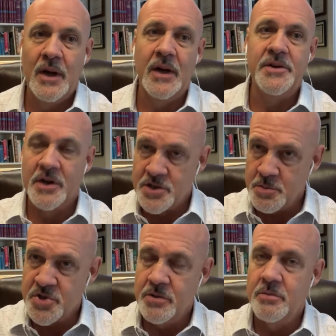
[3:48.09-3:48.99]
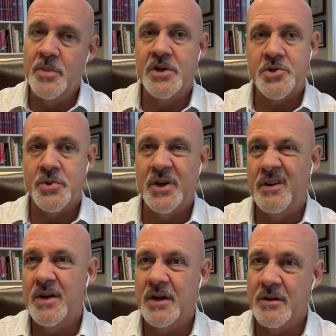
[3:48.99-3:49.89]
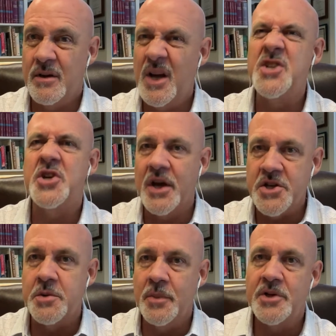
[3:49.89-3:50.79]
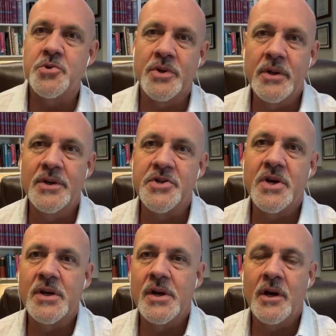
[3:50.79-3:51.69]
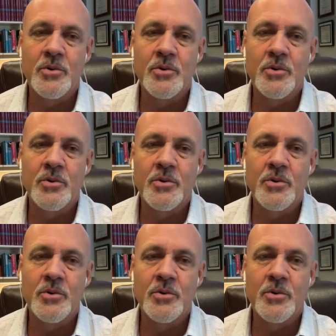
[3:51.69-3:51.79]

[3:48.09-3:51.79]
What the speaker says: had done some student ministry and education ministry in San Diego.